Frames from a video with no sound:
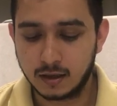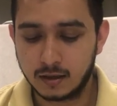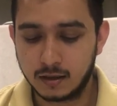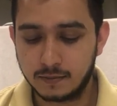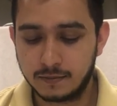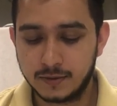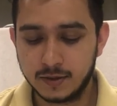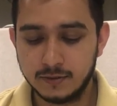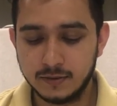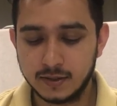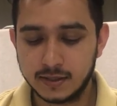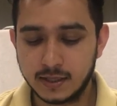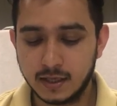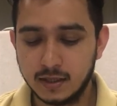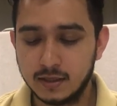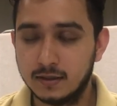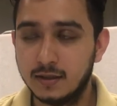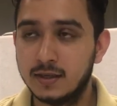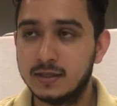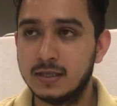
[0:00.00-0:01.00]
Previously,
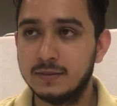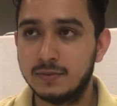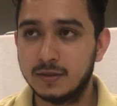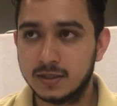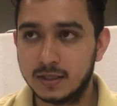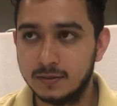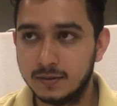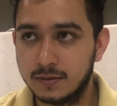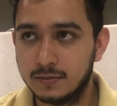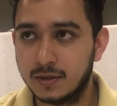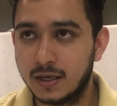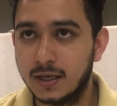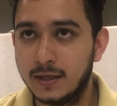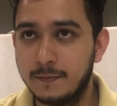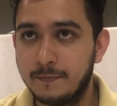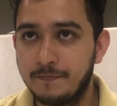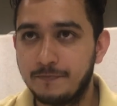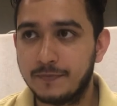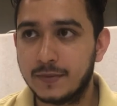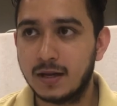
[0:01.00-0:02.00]
the examples given by
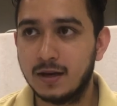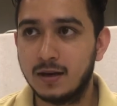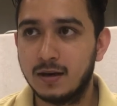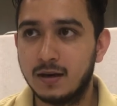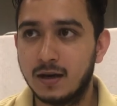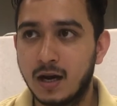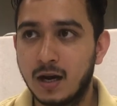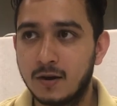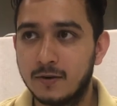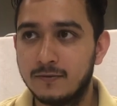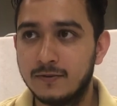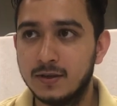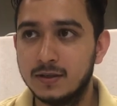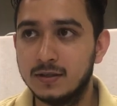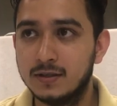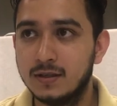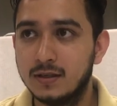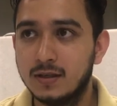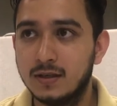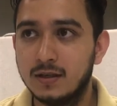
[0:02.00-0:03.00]
our
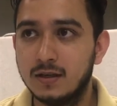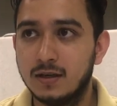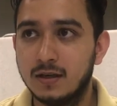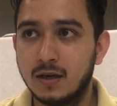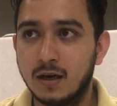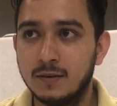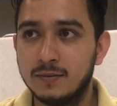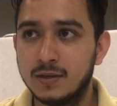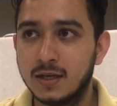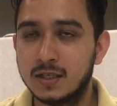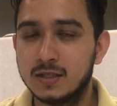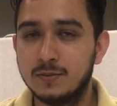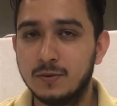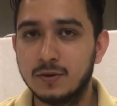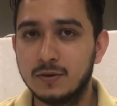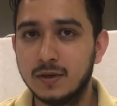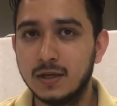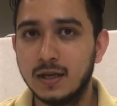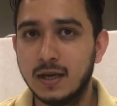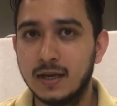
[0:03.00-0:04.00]
friend Avinash
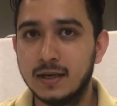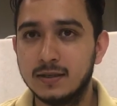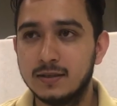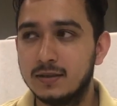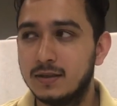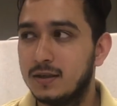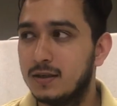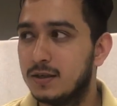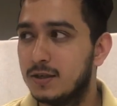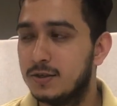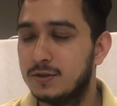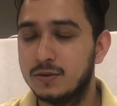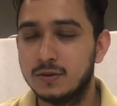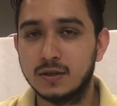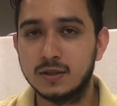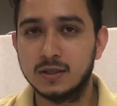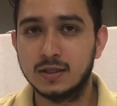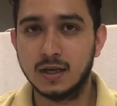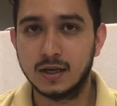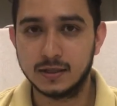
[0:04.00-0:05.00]
Pokhrel and Kishore
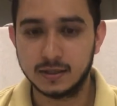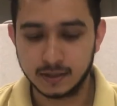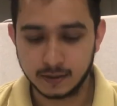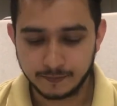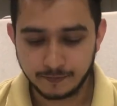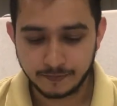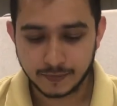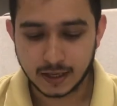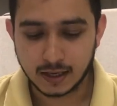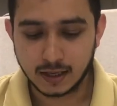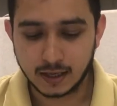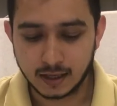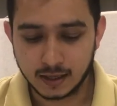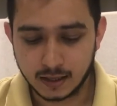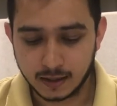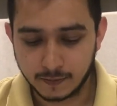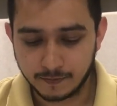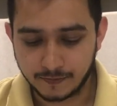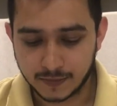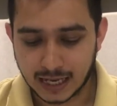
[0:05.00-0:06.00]
Adhikari
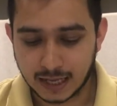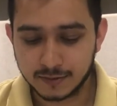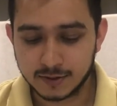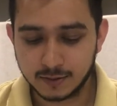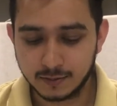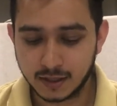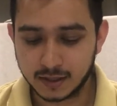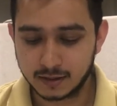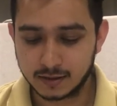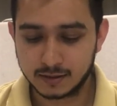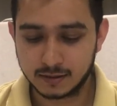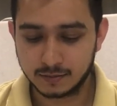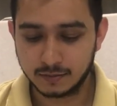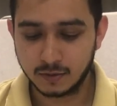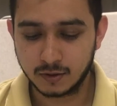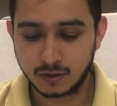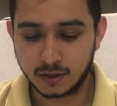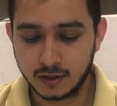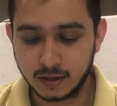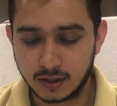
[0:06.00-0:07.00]
helps to make us more
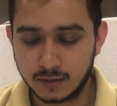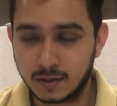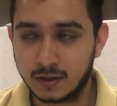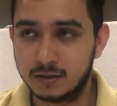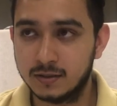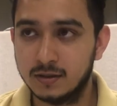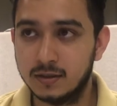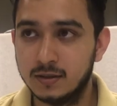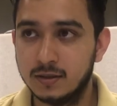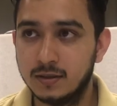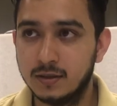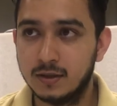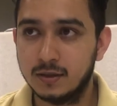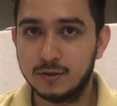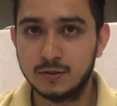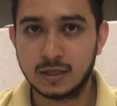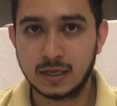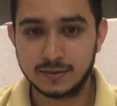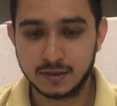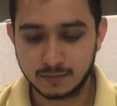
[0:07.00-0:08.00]
clear about the two
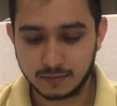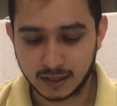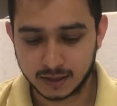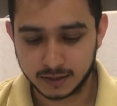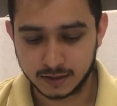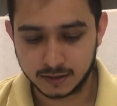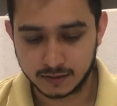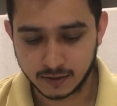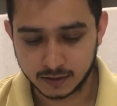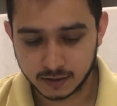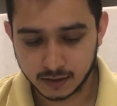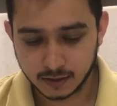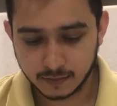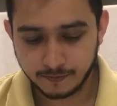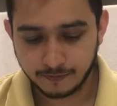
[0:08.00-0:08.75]
types of market structure.